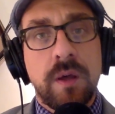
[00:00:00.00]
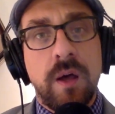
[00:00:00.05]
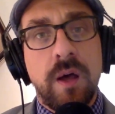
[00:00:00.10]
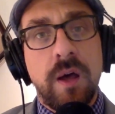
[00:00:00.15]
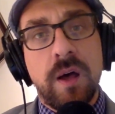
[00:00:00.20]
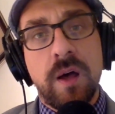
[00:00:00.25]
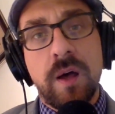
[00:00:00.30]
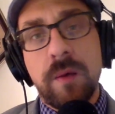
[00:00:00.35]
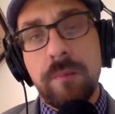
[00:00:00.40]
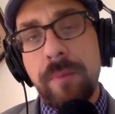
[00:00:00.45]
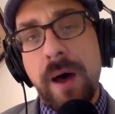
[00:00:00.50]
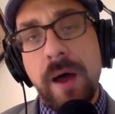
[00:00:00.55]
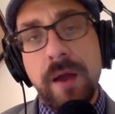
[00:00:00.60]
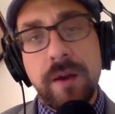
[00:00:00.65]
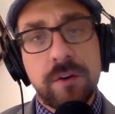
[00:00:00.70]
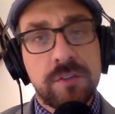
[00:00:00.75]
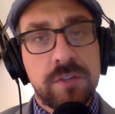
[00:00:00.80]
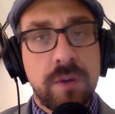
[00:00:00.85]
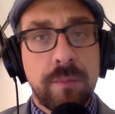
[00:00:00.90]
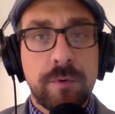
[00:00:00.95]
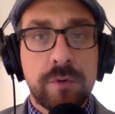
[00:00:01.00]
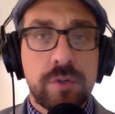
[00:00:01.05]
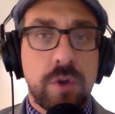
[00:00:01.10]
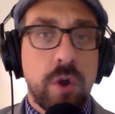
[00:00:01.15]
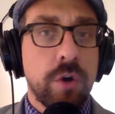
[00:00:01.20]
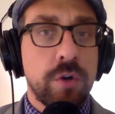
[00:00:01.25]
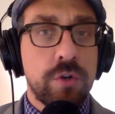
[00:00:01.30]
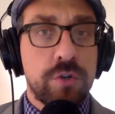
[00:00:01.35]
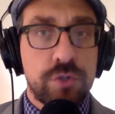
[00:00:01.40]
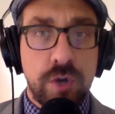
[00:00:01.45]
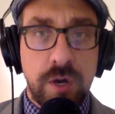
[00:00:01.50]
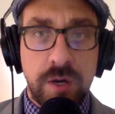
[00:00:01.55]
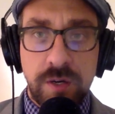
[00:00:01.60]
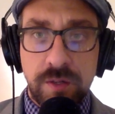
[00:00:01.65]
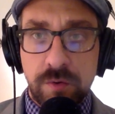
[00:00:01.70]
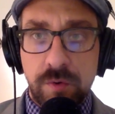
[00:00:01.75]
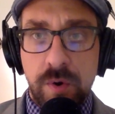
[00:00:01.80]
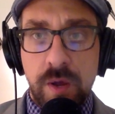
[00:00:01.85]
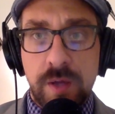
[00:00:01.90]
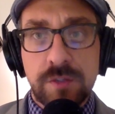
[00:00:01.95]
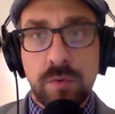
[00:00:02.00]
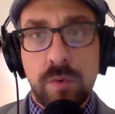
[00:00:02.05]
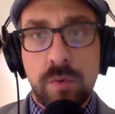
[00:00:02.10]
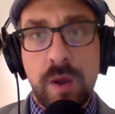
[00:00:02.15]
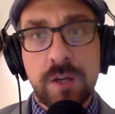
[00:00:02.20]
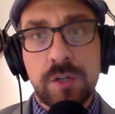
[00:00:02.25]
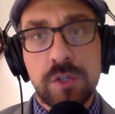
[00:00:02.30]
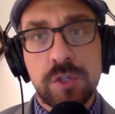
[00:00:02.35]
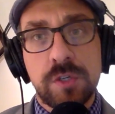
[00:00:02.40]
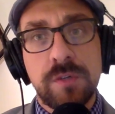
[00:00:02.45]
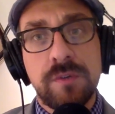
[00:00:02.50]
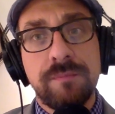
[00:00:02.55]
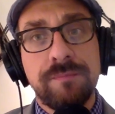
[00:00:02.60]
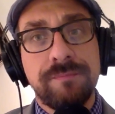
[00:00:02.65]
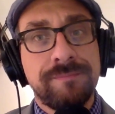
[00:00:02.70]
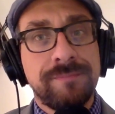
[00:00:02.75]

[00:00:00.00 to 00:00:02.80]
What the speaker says: Buyer's numbers aren't trending the right direction.